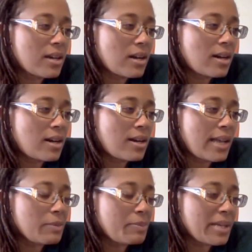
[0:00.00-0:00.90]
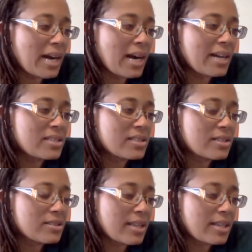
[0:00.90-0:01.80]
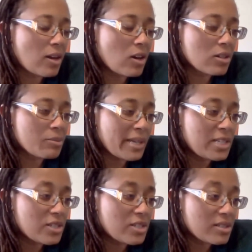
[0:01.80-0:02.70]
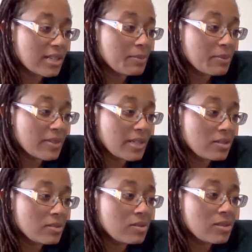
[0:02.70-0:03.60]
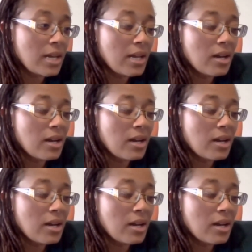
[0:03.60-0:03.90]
APIs and automation type of things.